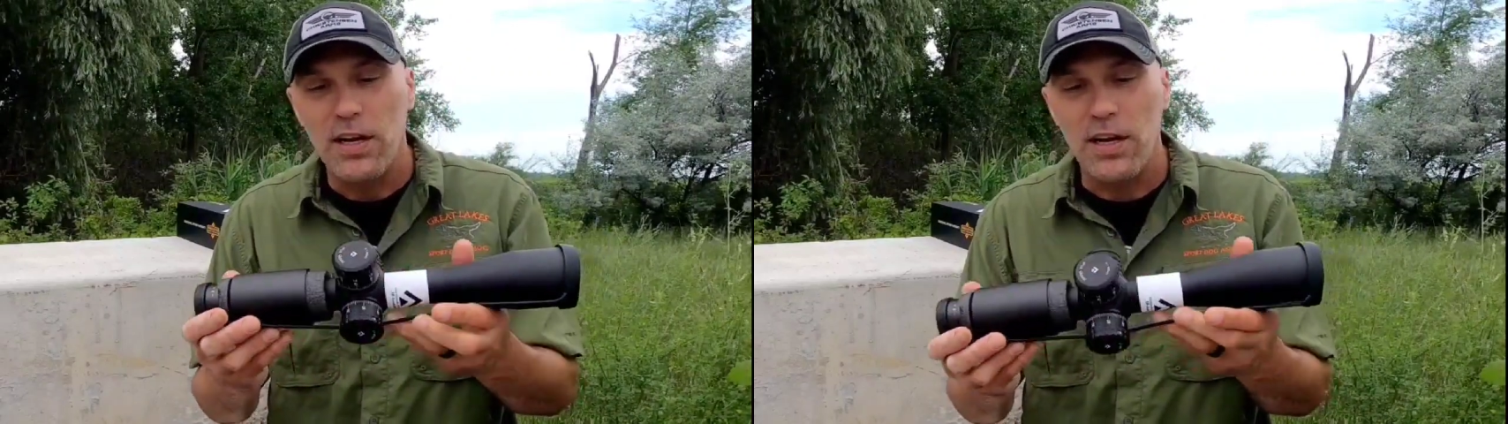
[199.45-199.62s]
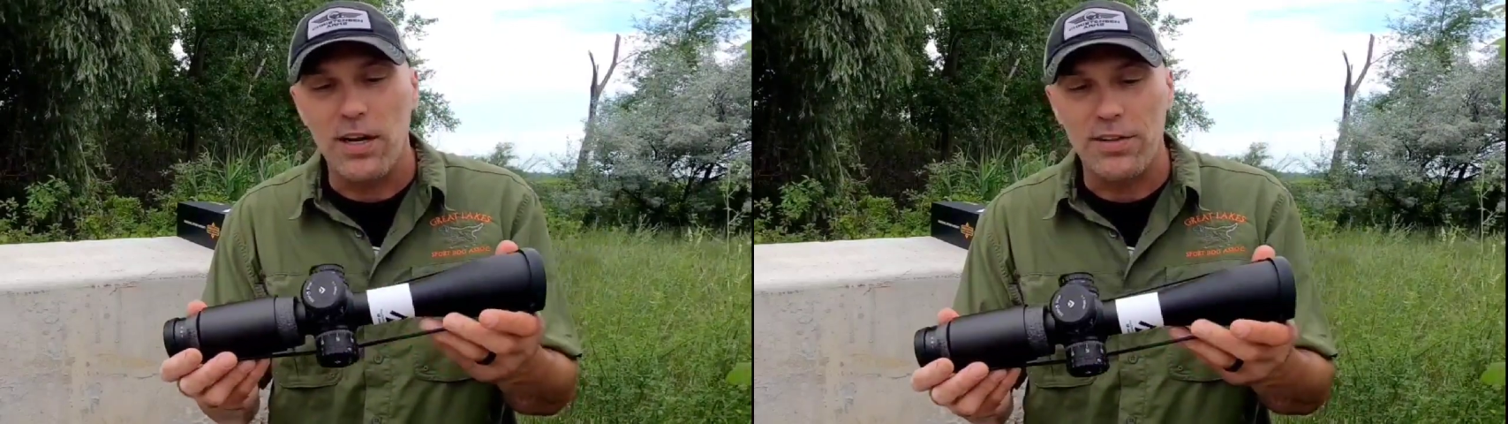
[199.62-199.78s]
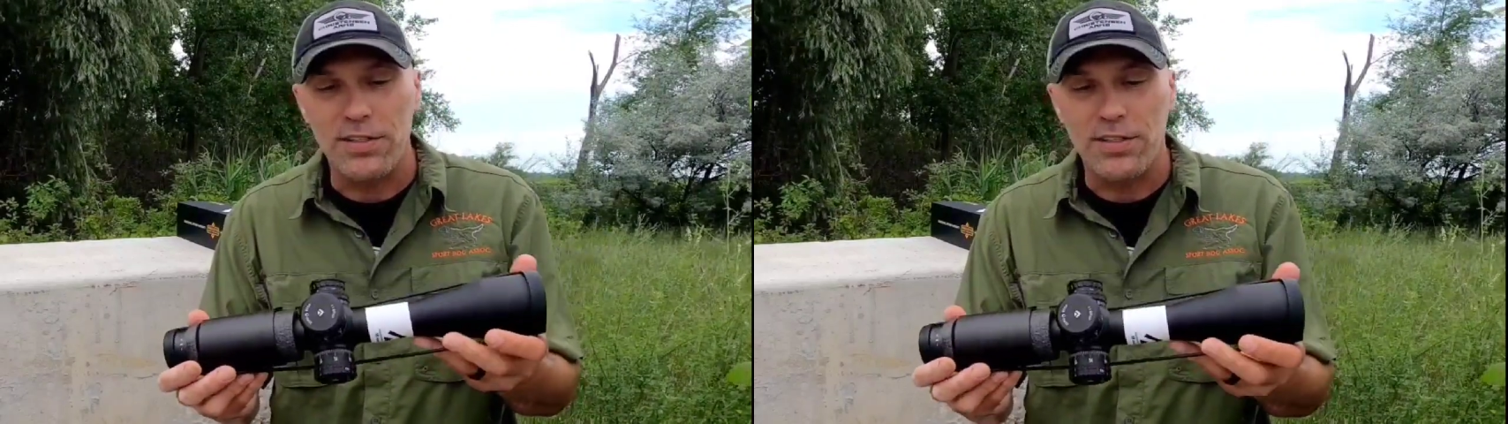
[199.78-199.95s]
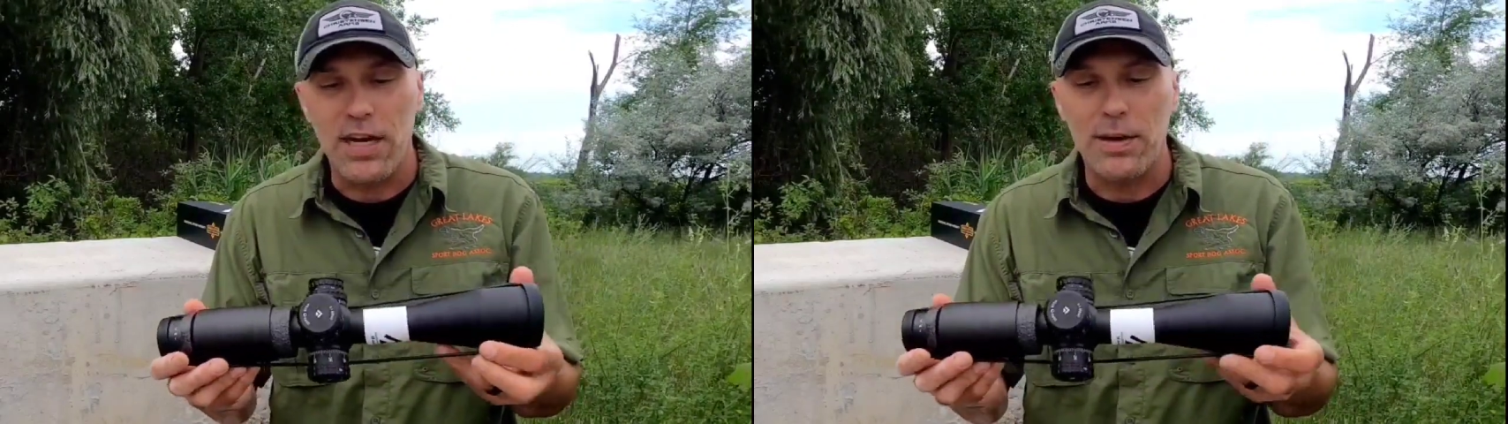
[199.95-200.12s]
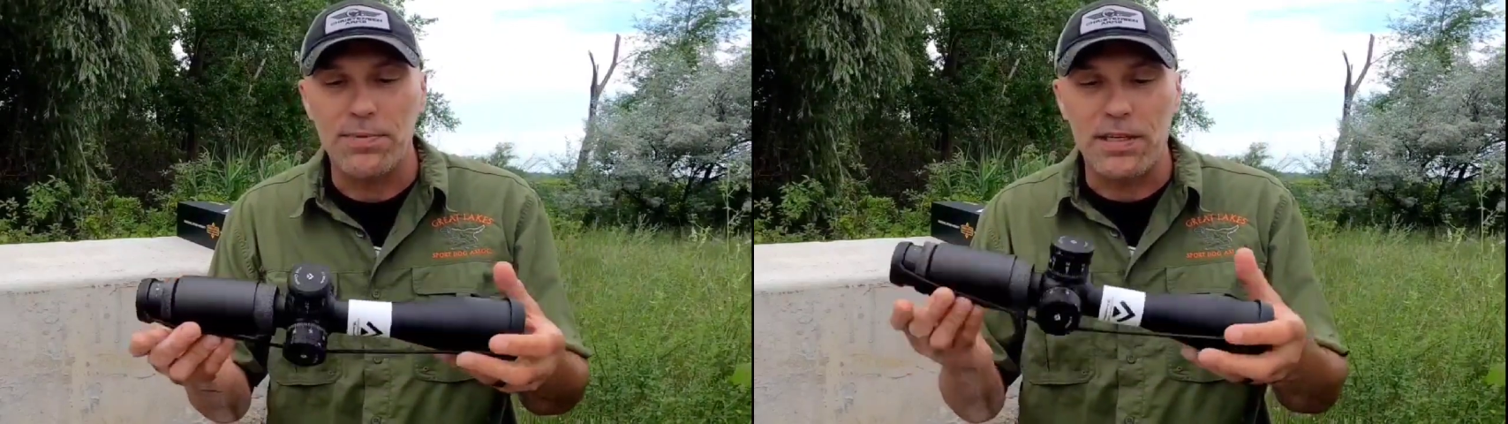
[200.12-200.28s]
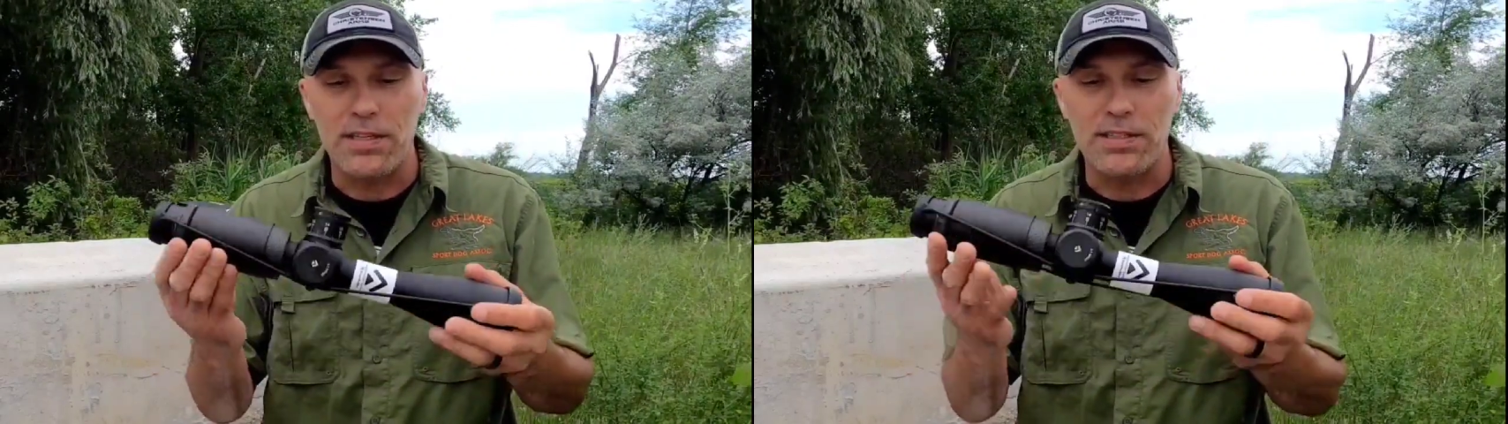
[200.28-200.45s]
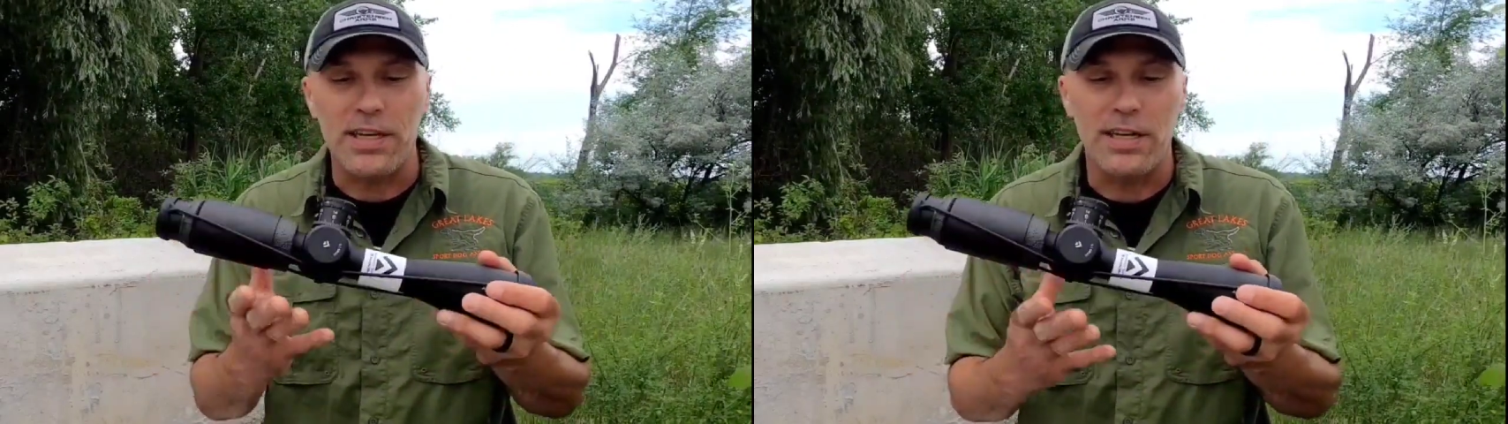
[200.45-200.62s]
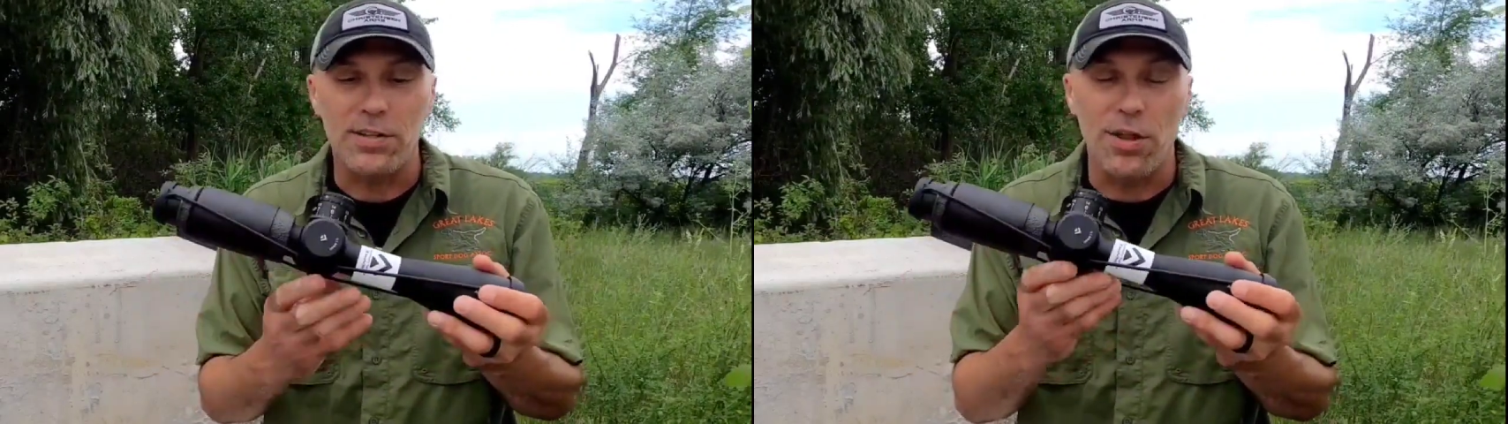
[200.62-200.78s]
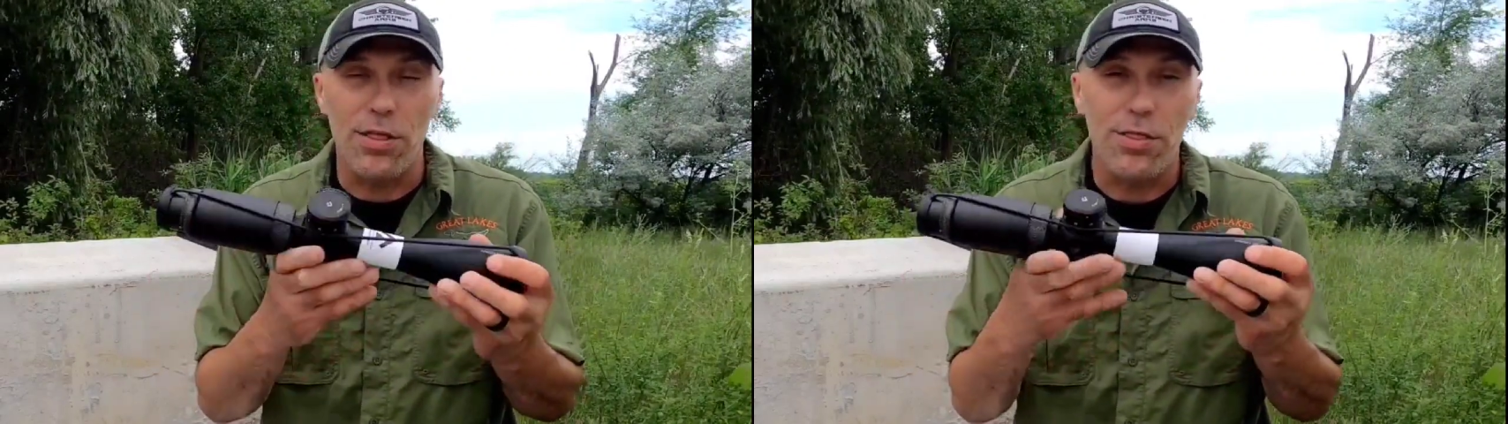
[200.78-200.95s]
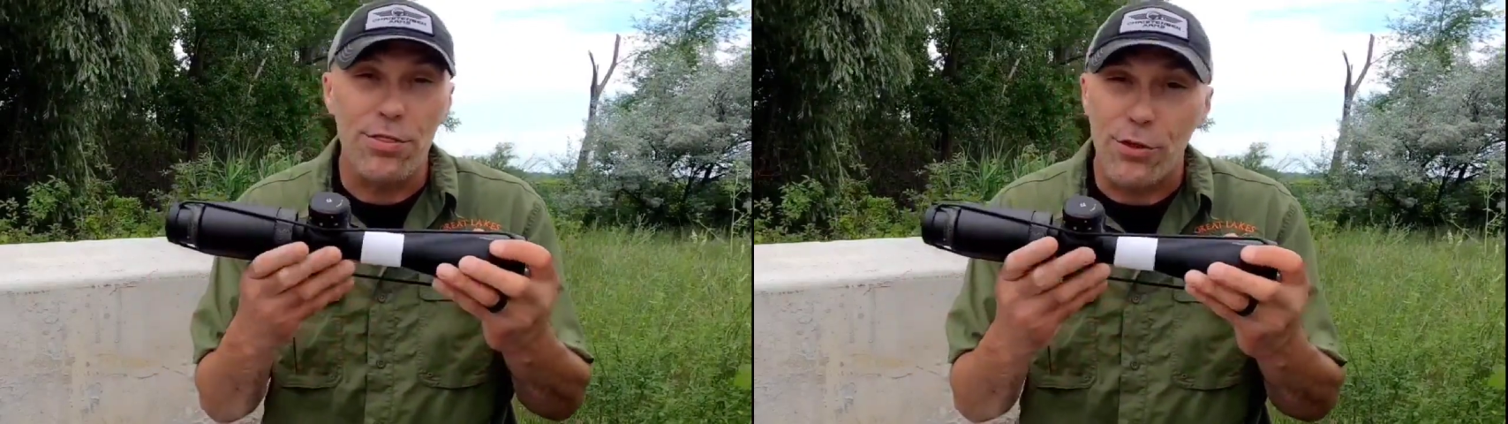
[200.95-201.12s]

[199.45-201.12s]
Uh, this optic has got the